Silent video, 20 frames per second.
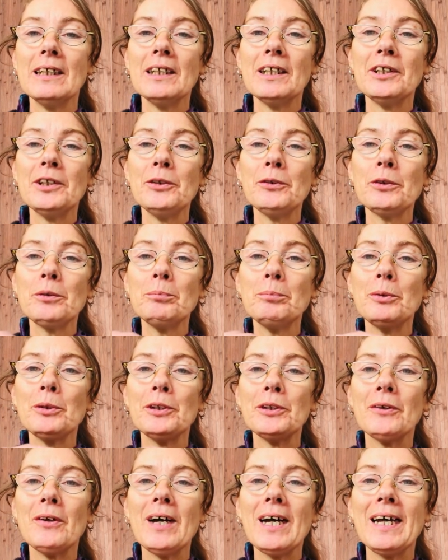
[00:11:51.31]
And you can
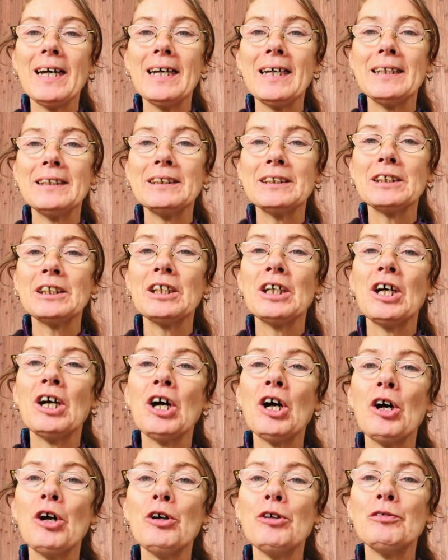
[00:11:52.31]
put your hand
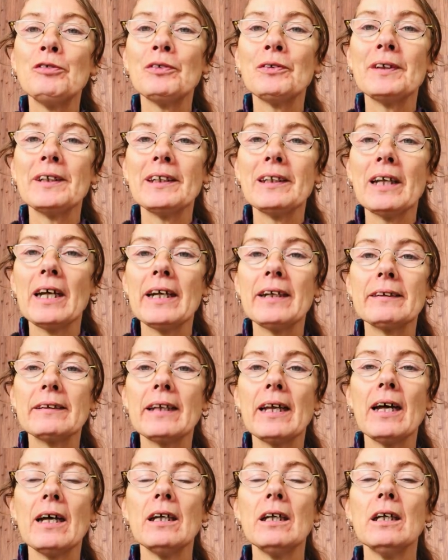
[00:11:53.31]
over it like
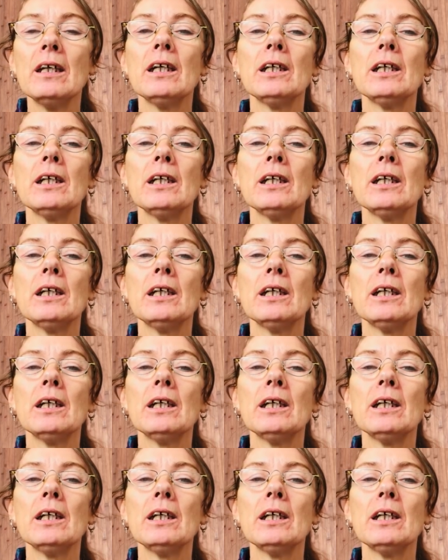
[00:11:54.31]
that.